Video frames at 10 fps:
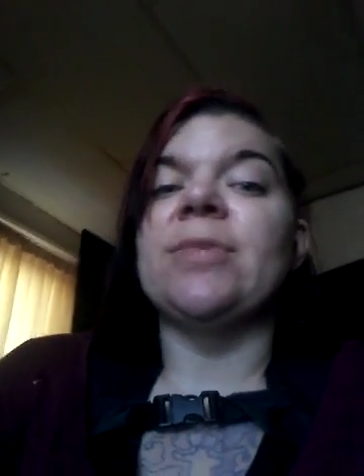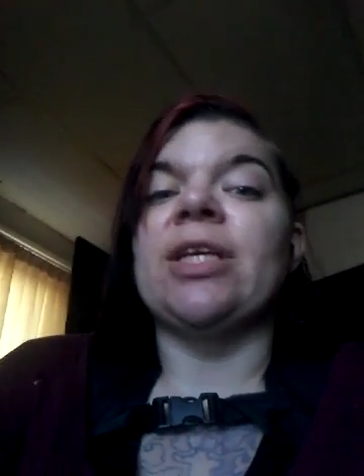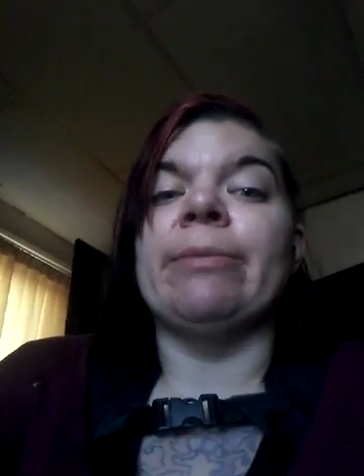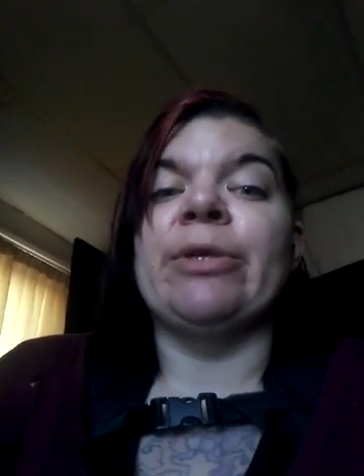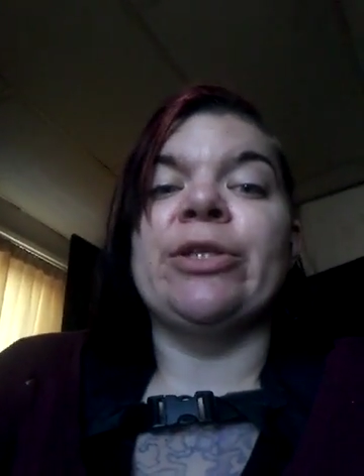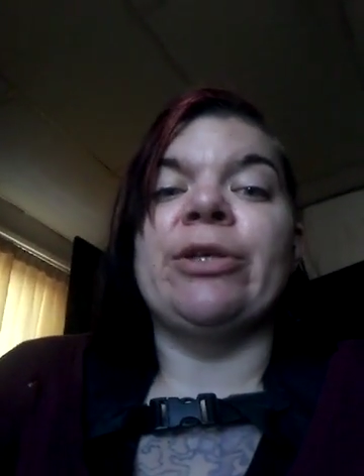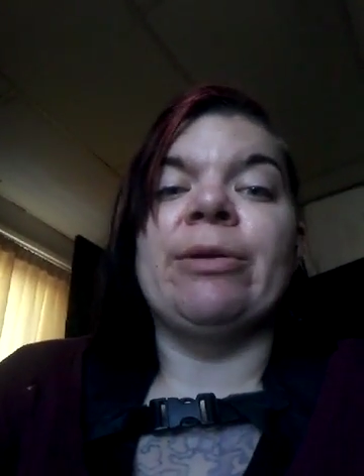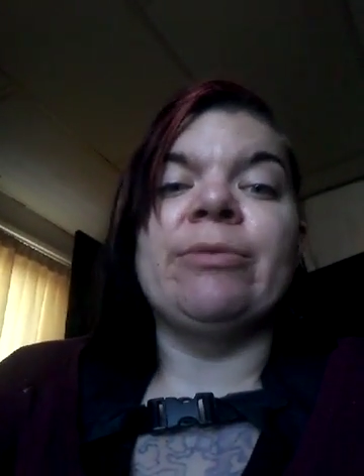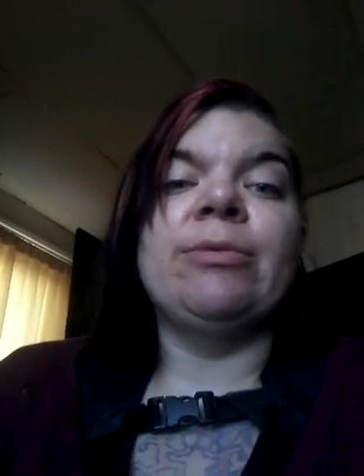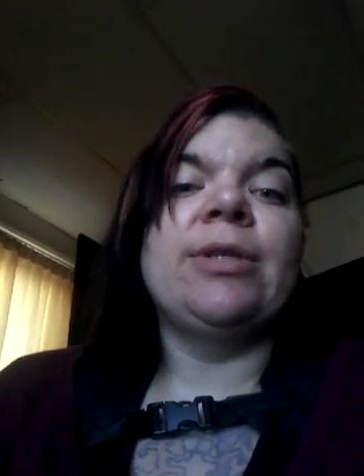And I'm good to
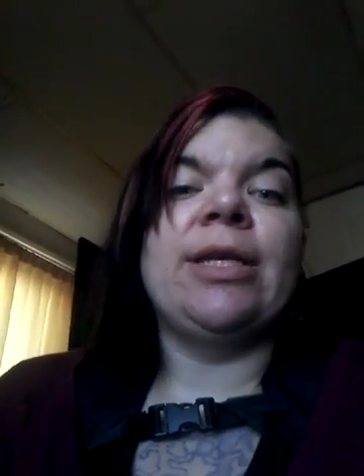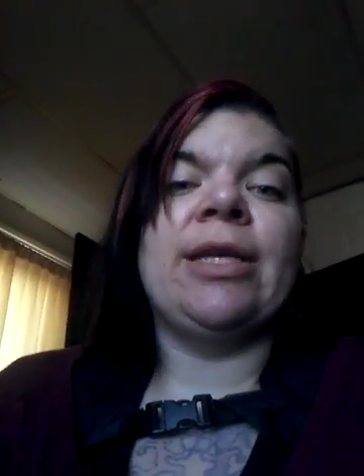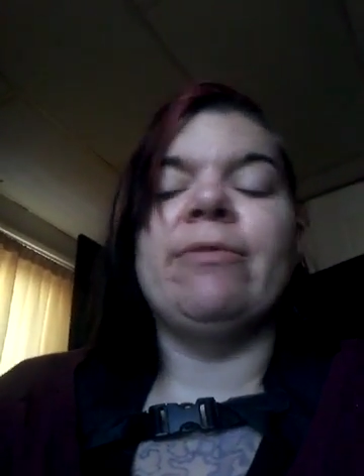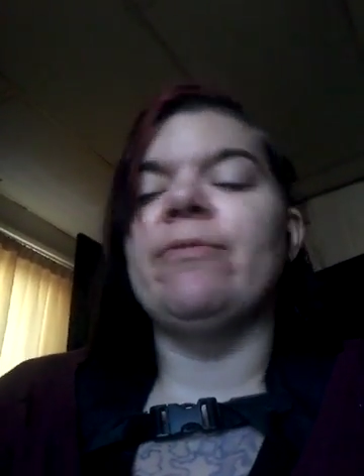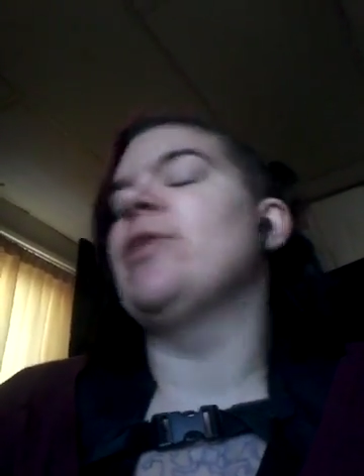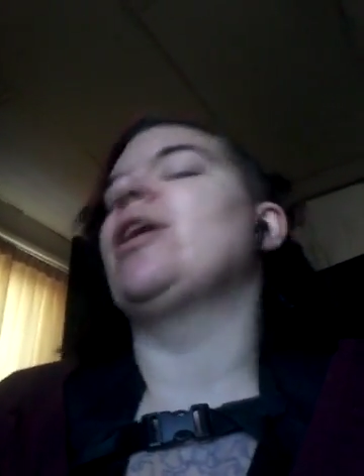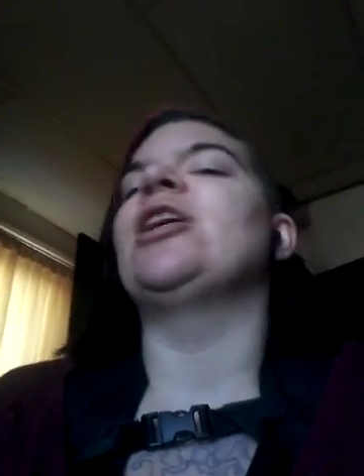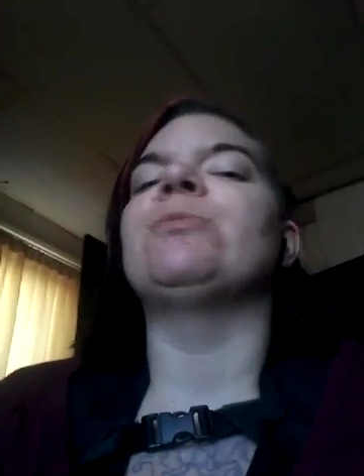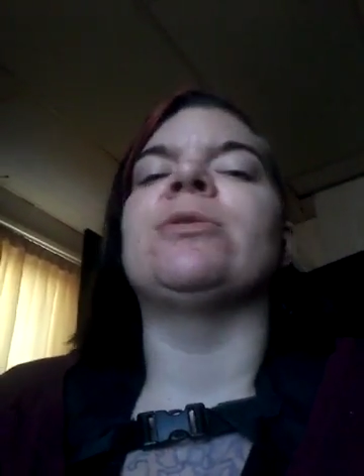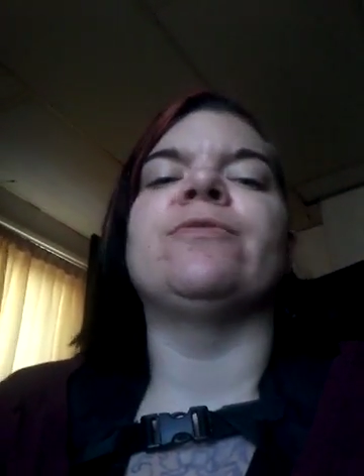go in for the
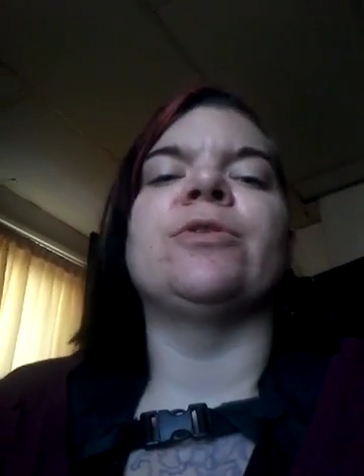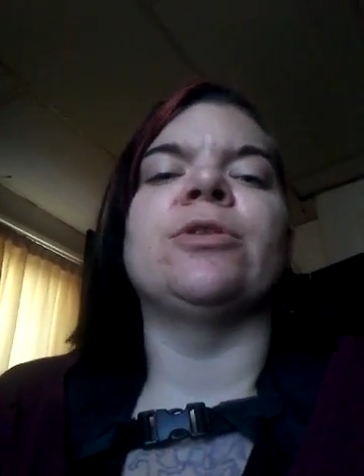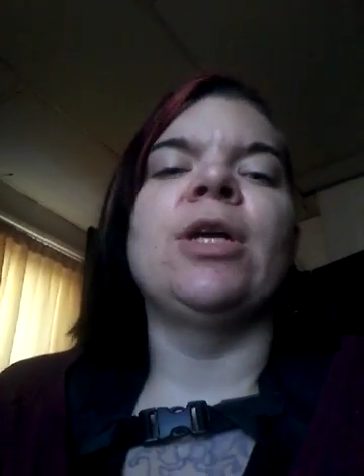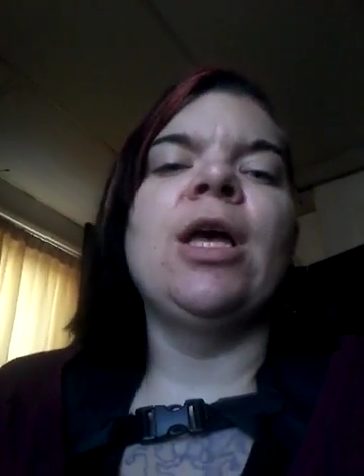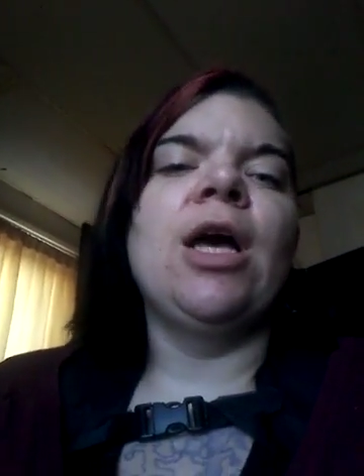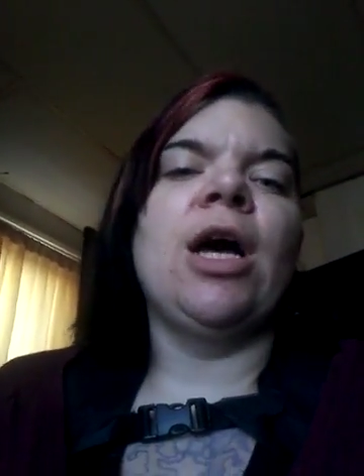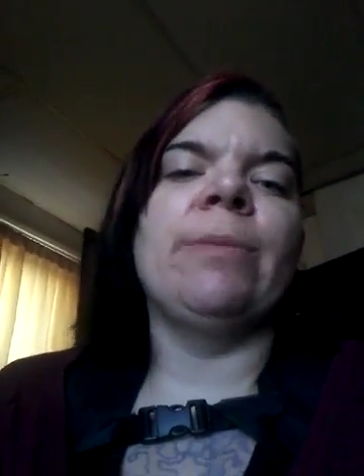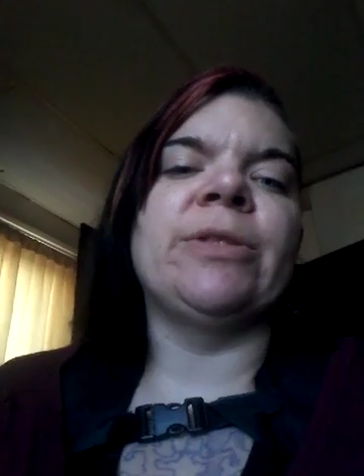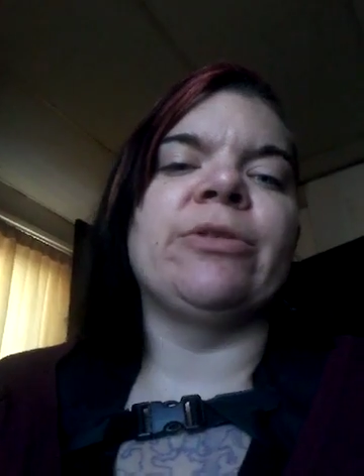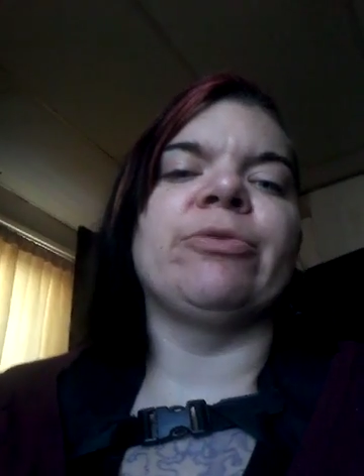hospital for
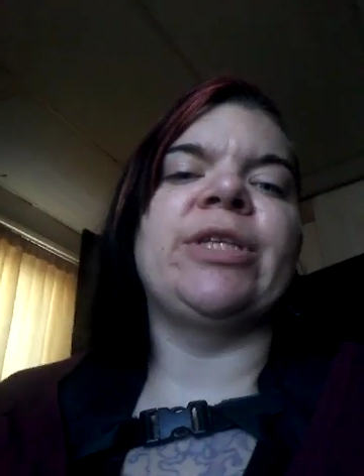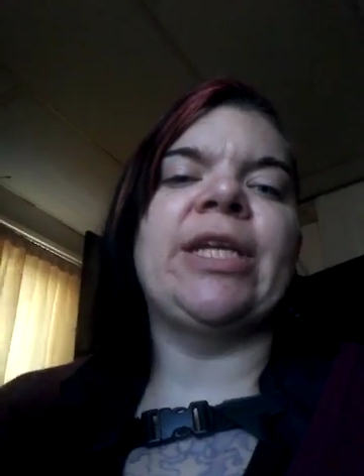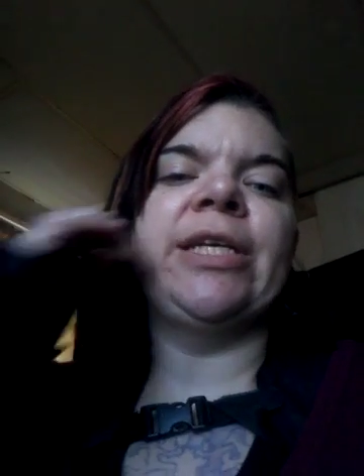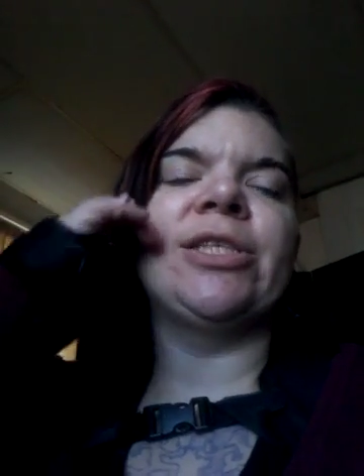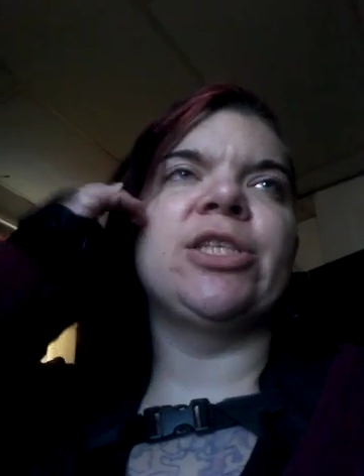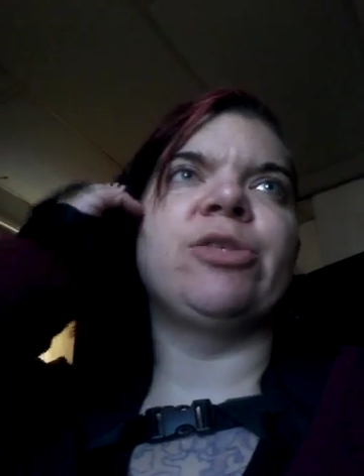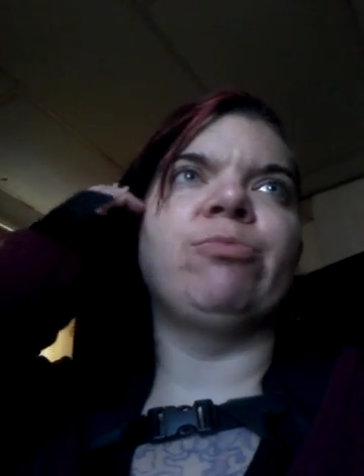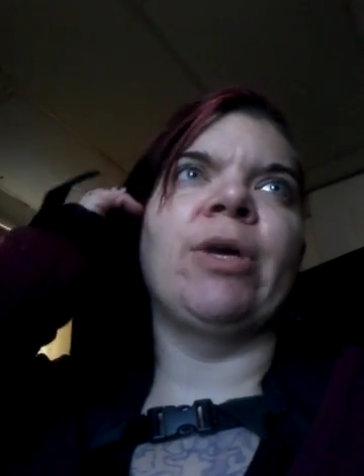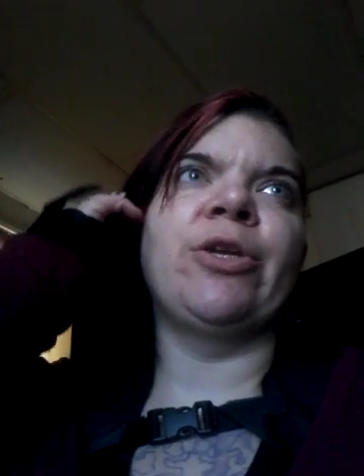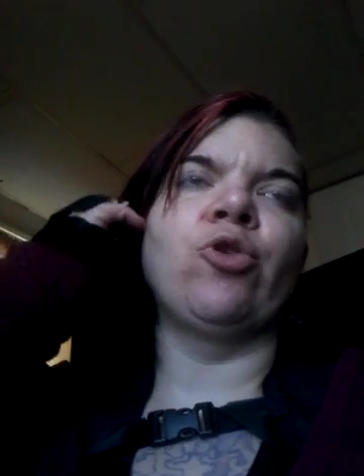up to 3 days is
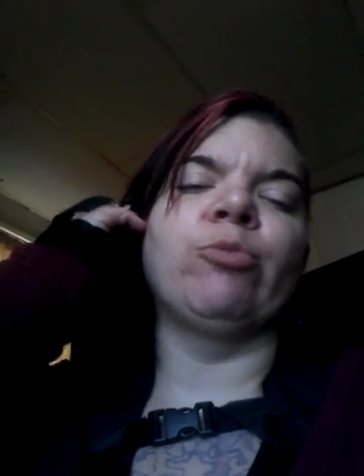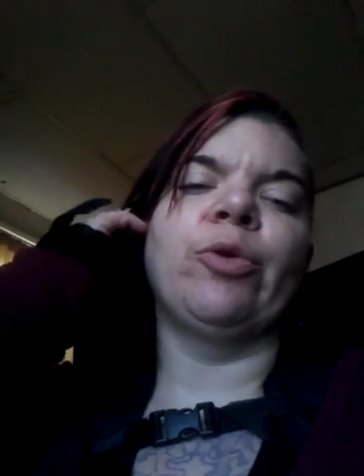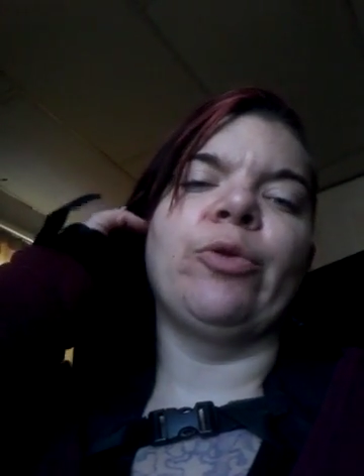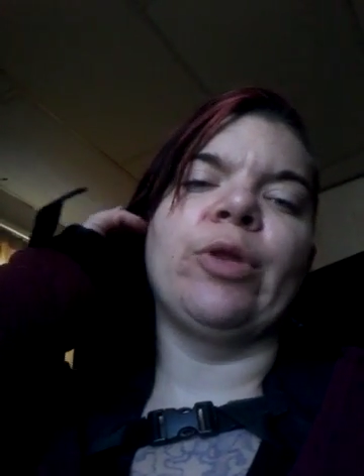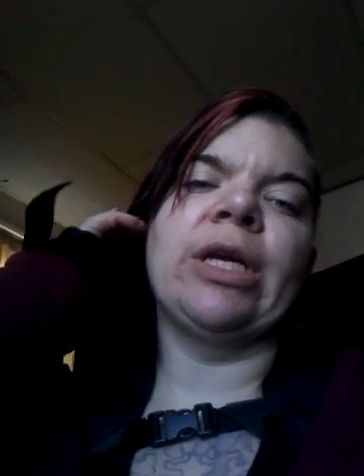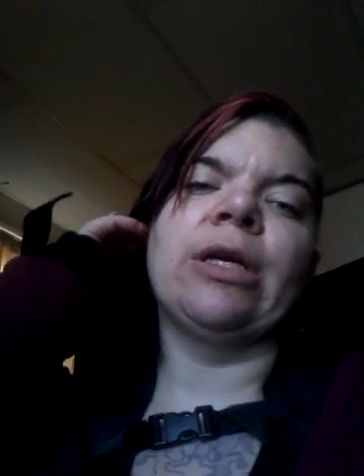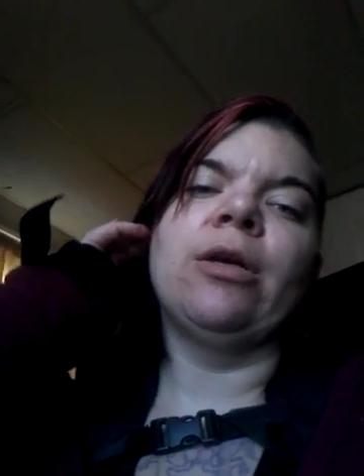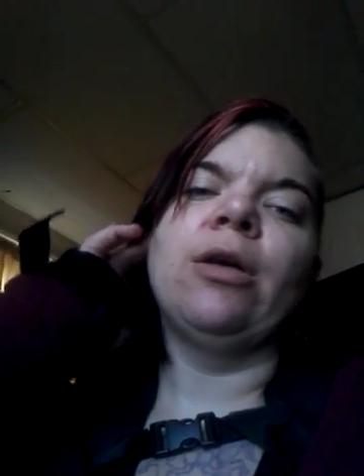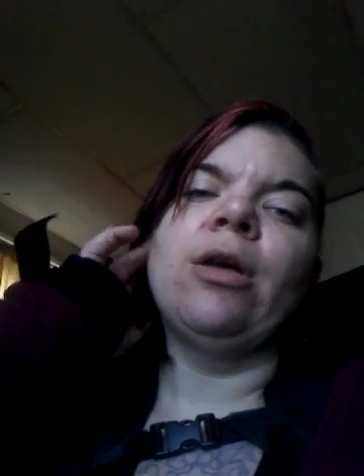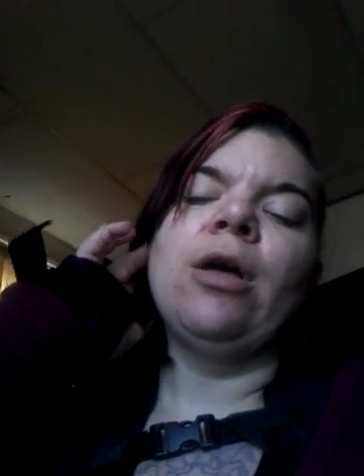my normal thing.